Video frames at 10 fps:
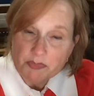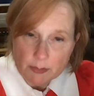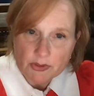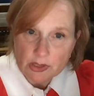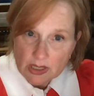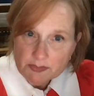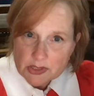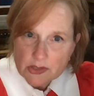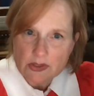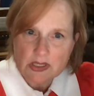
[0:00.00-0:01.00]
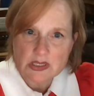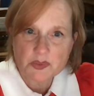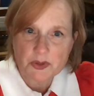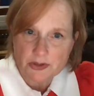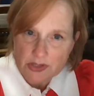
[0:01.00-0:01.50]
bubble up to
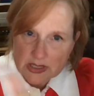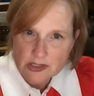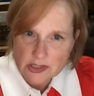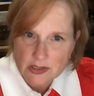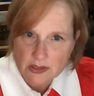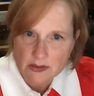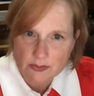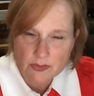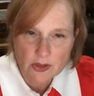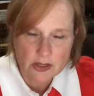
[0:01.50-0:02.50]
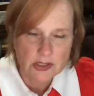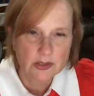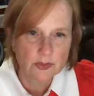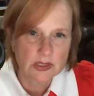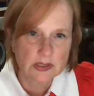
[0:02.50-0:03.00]
conspiracy. She thought
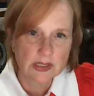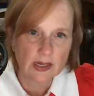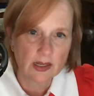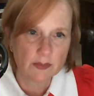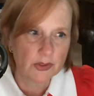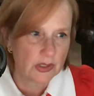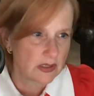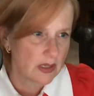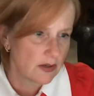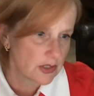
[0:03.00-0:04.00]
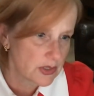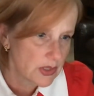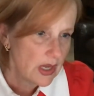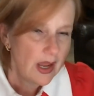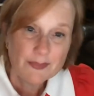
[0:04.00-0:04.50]
she was getting $1 million,
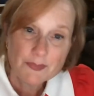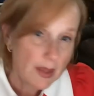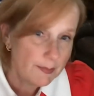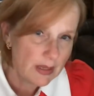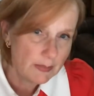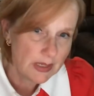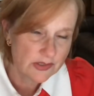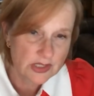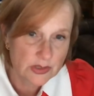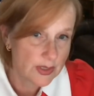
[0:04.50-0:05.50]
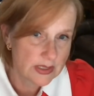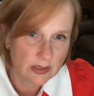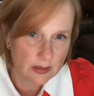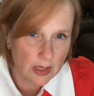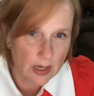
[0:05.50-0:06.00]
and maybe it just
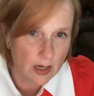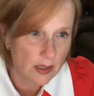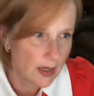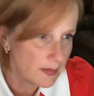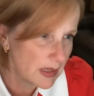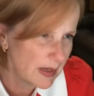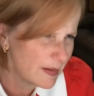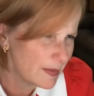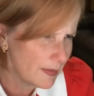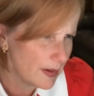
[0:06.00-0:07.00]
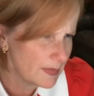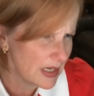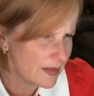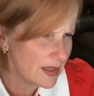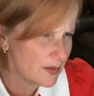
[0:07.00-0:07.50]
wasn't there. I
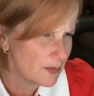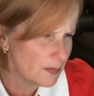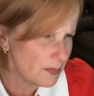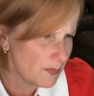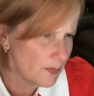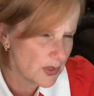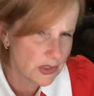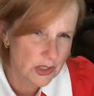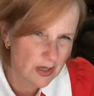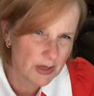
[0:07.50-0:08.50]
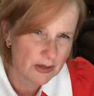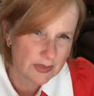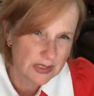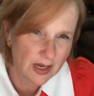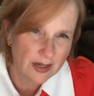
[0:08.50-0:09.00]
think when you're talking about
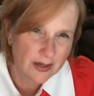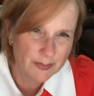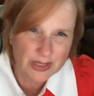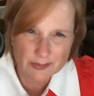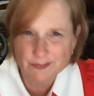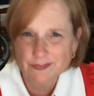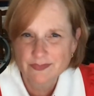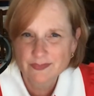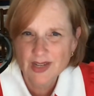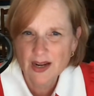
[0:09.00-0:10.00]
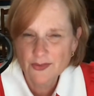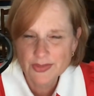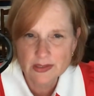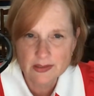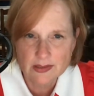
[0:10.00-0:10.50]
retirement, I don't
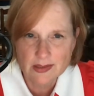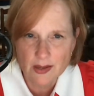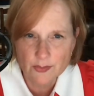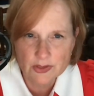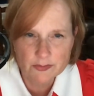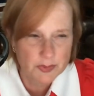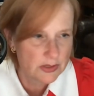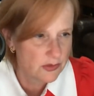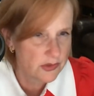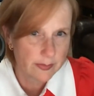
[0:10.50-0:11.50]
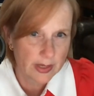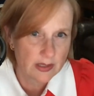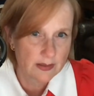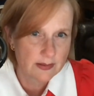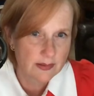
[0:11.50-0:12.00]
think that would have been
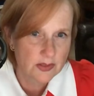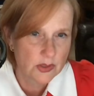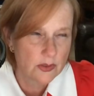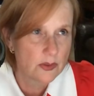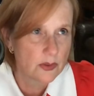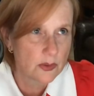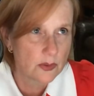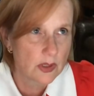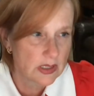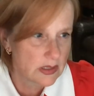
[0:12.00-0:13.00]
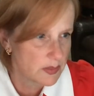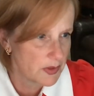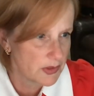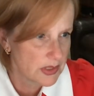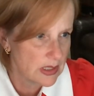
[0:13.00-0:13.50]
germane to
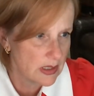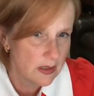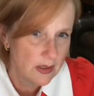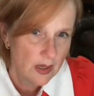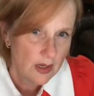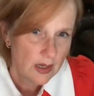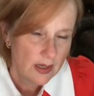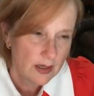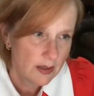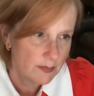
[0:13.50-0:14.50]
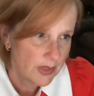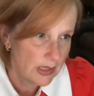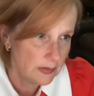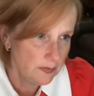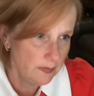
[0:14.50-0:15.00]
conspiracy,
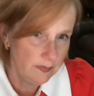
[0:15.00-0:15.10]
but